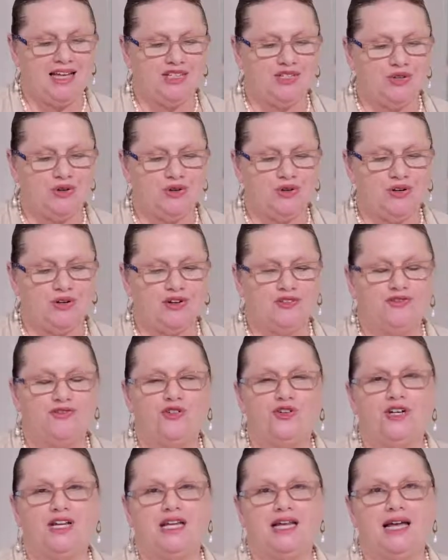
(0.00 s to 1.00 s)
total of
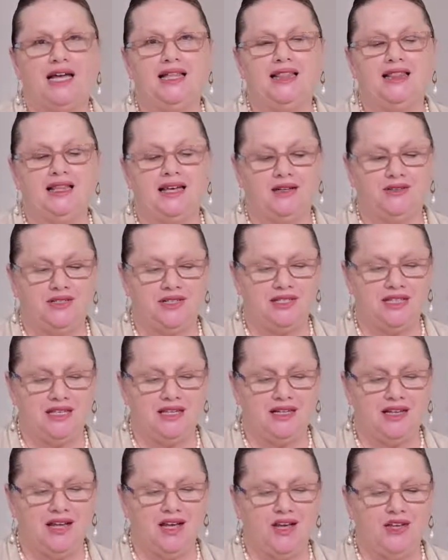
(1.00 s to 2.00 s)

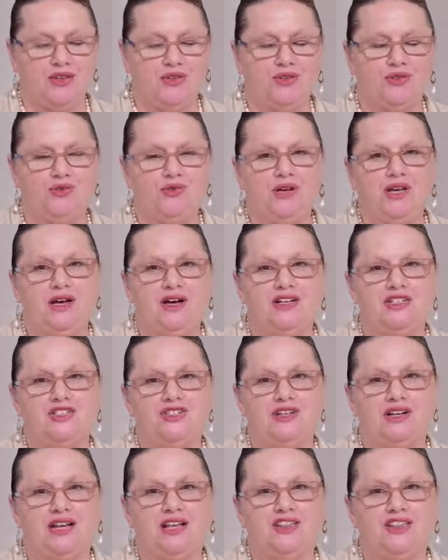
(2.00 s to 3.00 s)

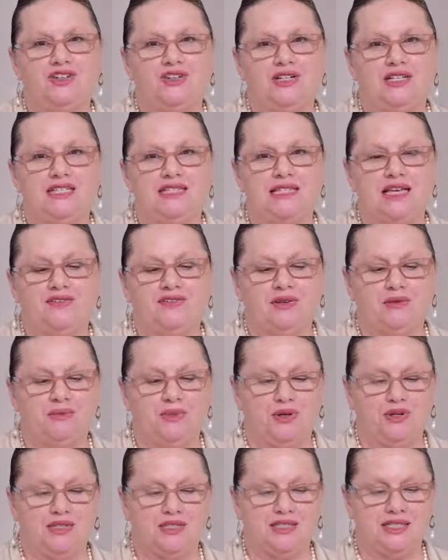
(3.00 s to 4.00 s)
49,337
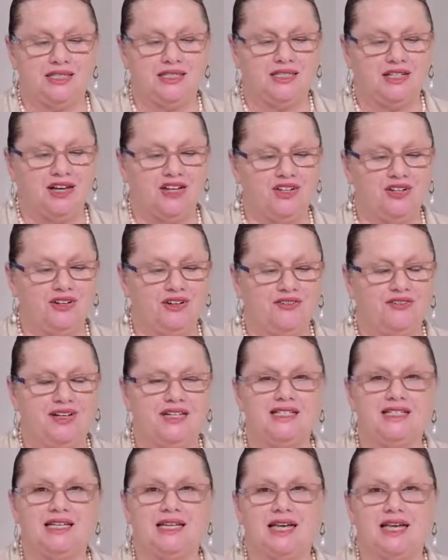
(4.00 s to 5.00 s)
persons under
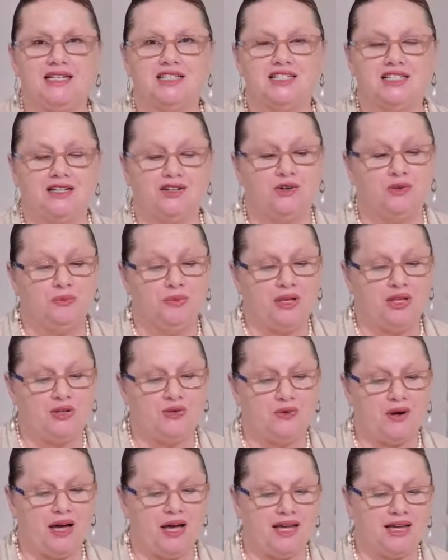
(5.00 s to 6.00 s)
investigation, or
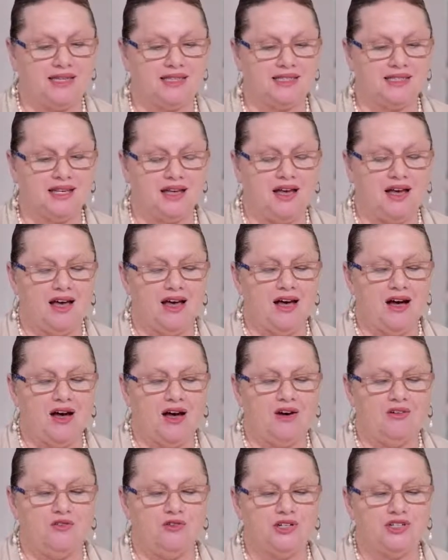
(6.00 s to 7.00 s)
PUIs,
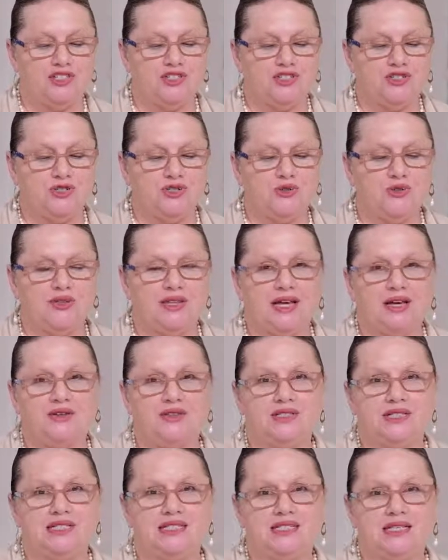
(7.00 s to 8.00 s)
of which
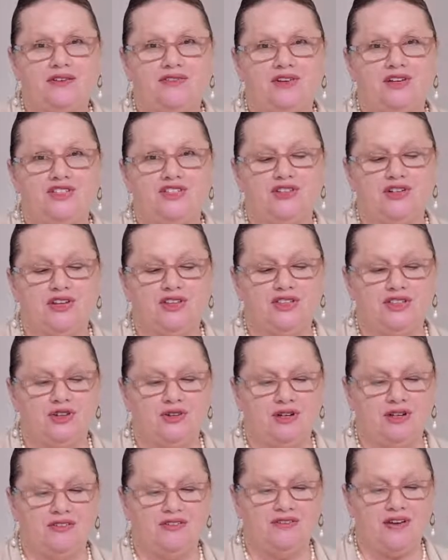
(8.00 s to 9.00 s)

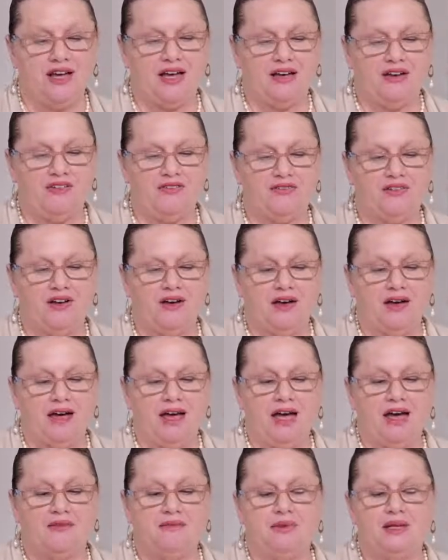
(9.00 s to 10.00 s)
2,735
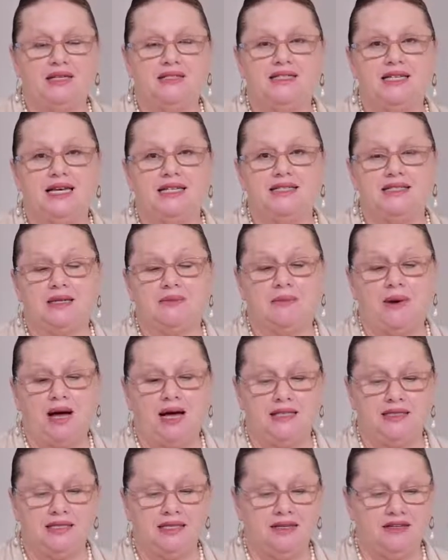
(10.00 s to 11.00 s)
have been tested
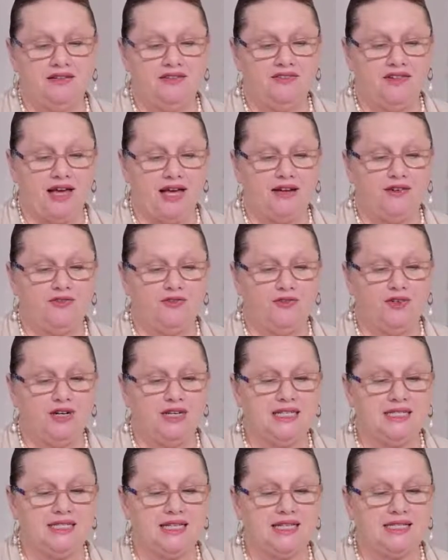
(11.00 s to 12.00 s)
positive and
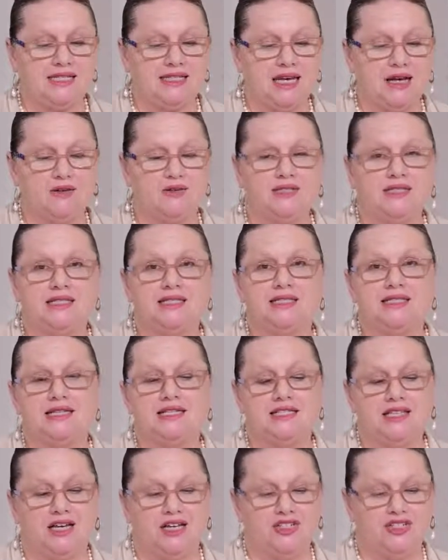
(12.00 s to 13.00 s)

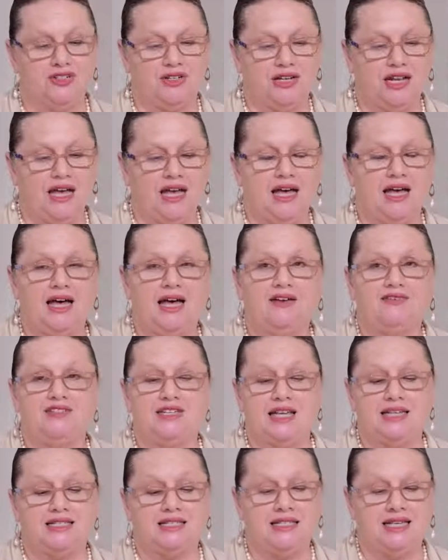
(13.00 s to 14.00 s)
46,600 have
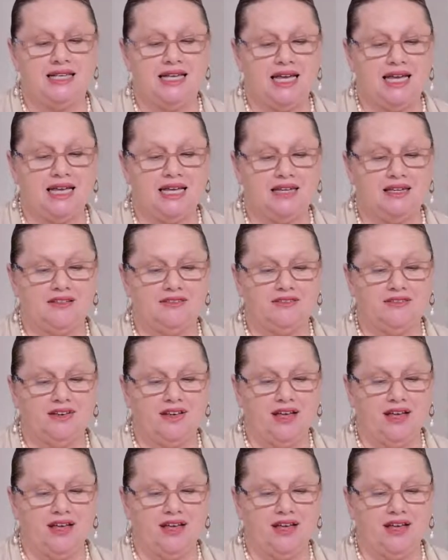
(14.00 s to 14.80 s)
tested negative.